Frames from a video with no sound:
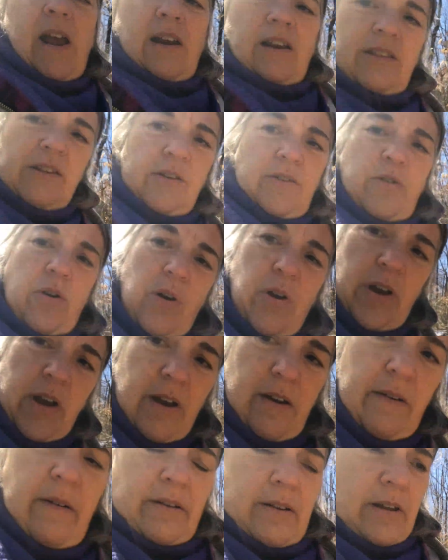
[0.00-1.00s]
out of the dog
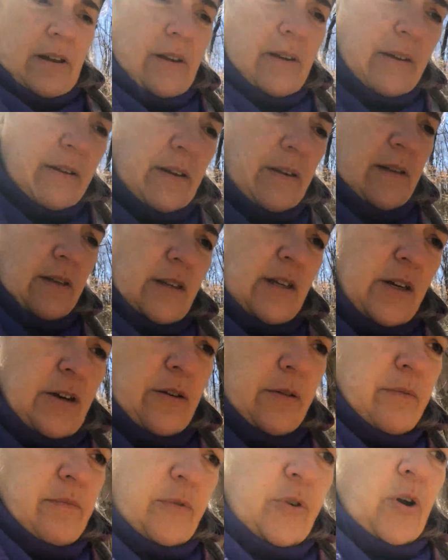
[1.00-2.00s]
area, you
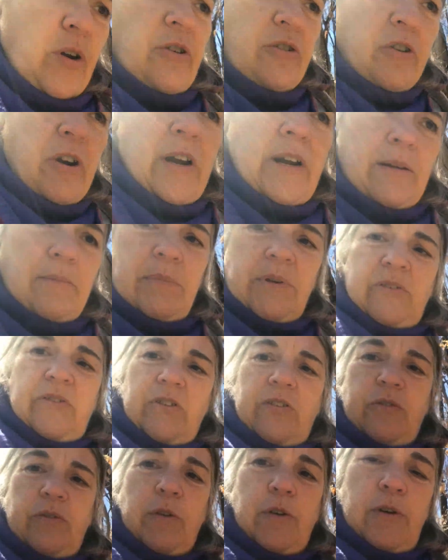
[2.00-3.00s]
know, dog training
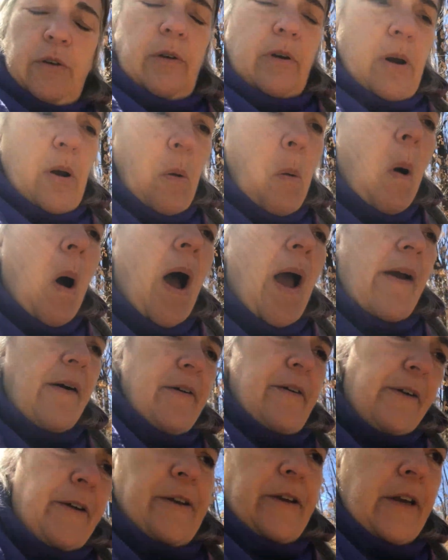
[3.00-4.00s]
business for a
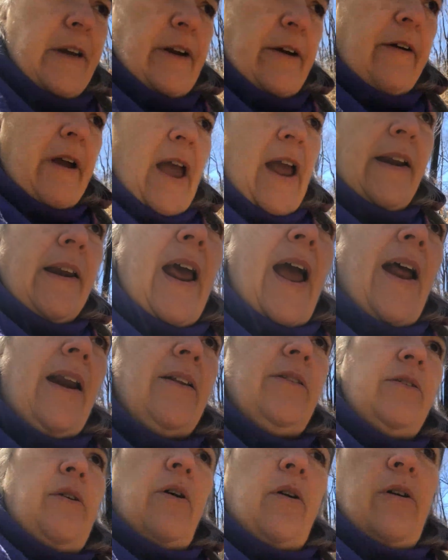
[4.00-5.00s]
while. You know, I hadn't had
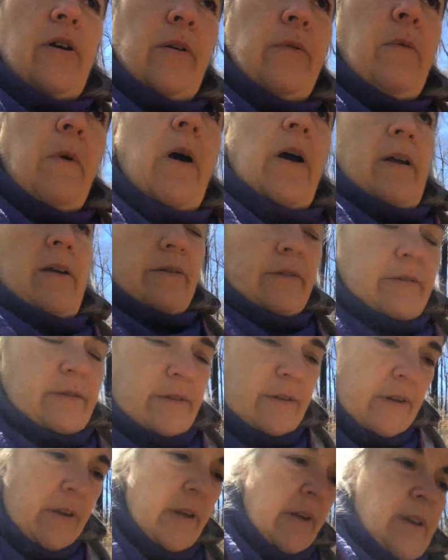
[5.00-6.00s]
a dog in a while,
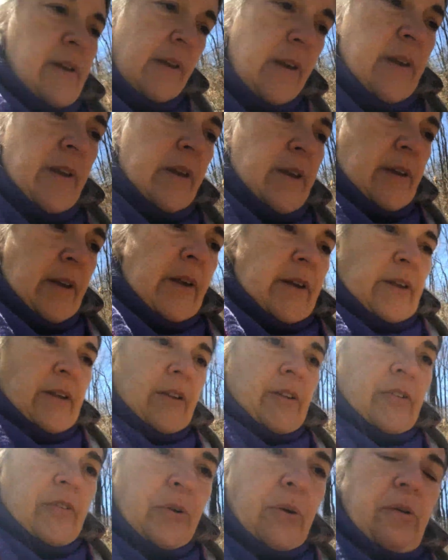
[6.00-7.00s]

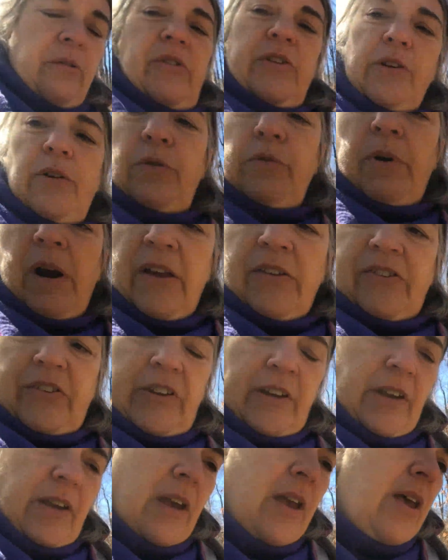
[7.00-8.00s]
so I was a little
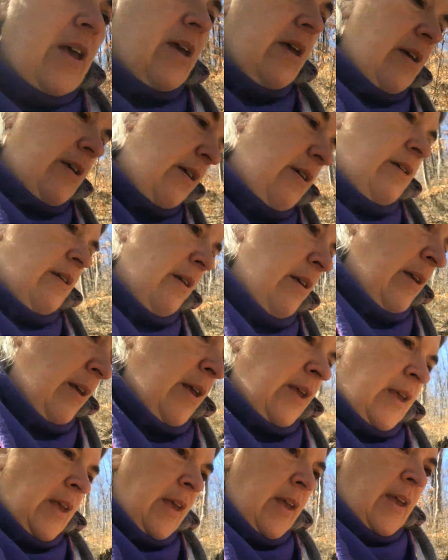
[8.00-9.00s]
rusty
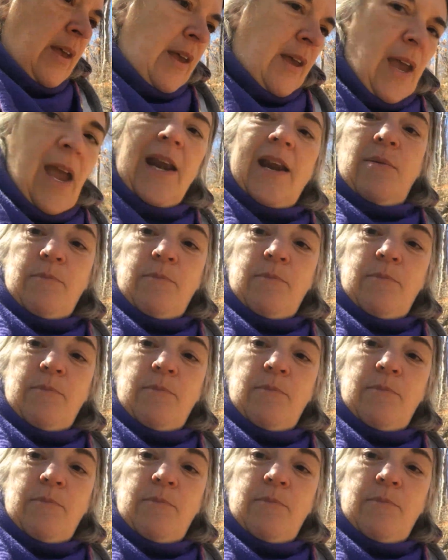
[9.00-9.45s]
and